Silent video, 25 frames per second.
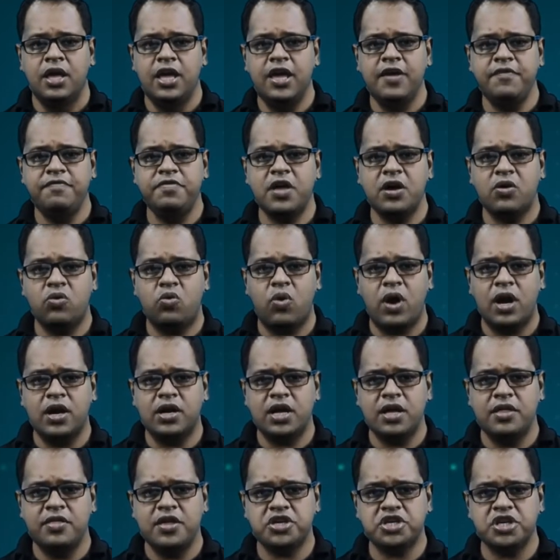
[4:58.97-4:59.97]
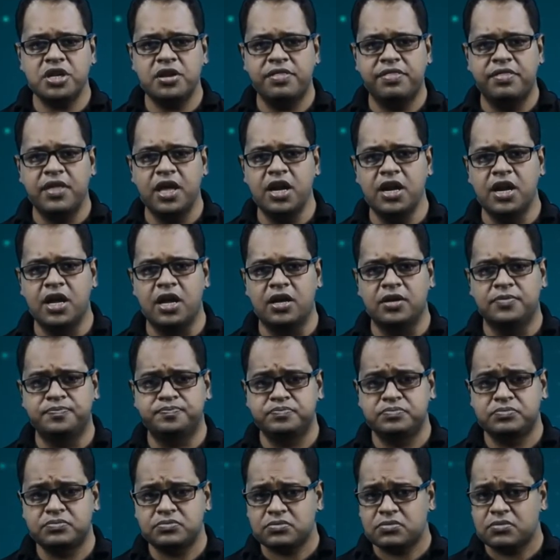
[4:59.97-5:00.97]
If the quantization signal
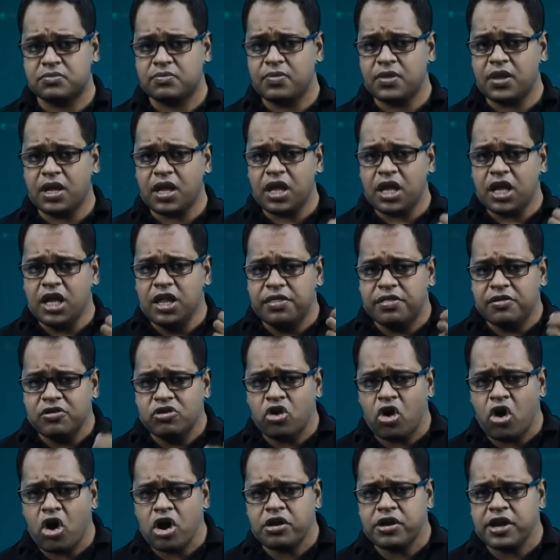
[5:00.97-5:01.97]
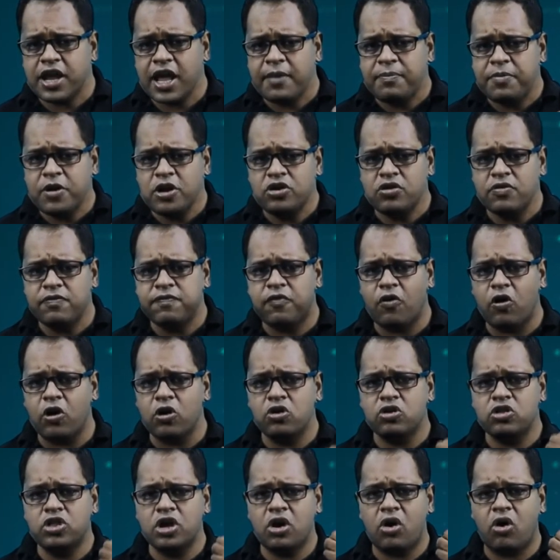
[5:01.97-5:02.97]
is not able to
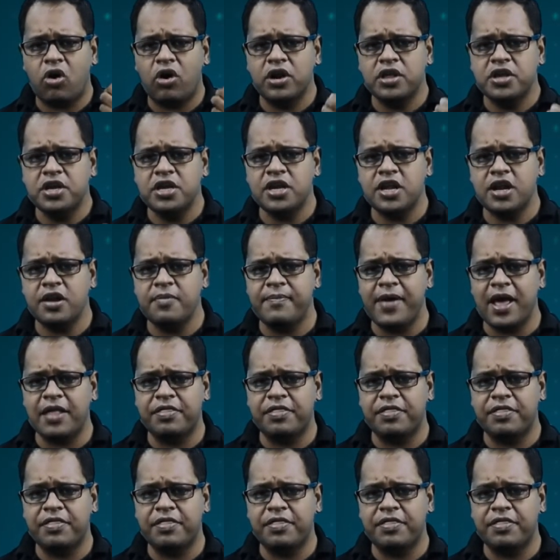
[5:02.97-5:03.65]
follow the original